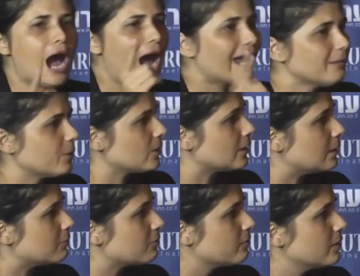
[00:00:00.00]
I
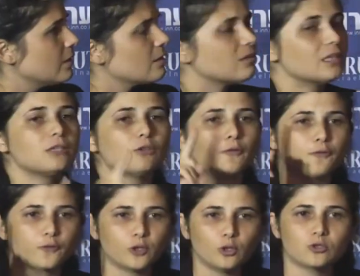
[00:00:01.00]
believe that in the
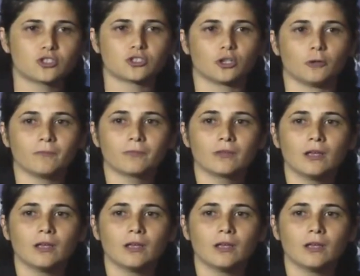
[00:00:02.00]
future,